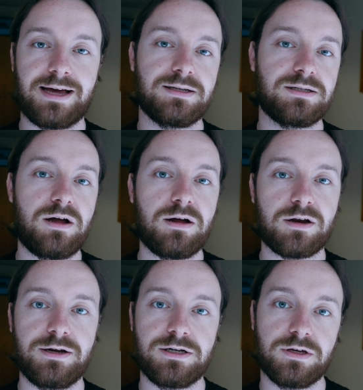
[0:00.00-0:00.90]
And start
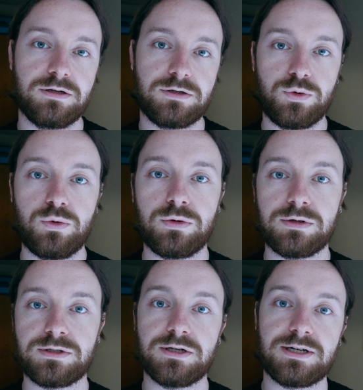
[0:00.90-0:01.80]
going to those
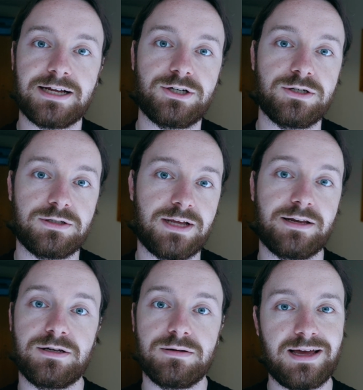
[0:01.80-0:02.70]
talks, those lectures,
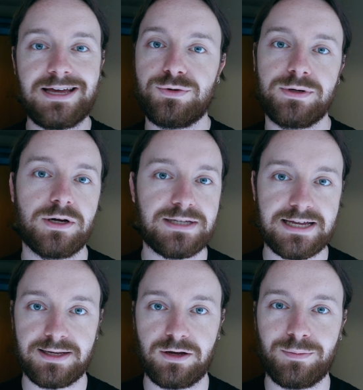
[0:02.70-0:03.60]
and entering those
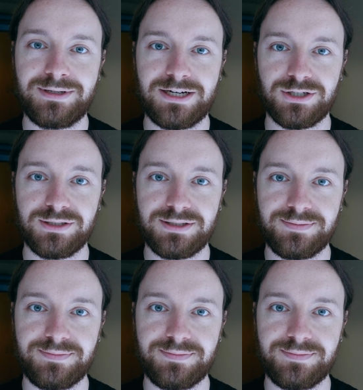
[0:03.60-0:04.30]
essay competitions.